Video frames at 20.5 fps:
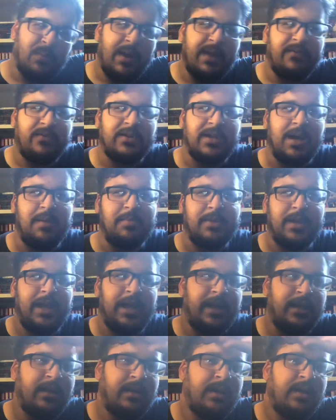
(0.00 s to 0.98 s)
wait for Tom
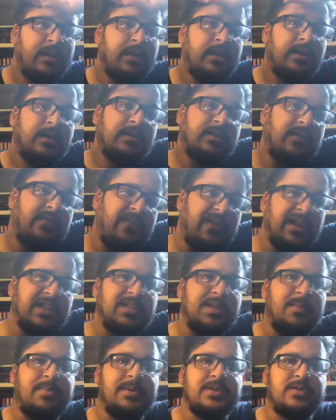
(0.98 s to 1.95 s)
King to finish
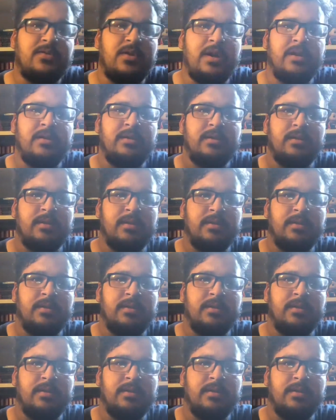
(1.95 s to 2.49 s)
up his run,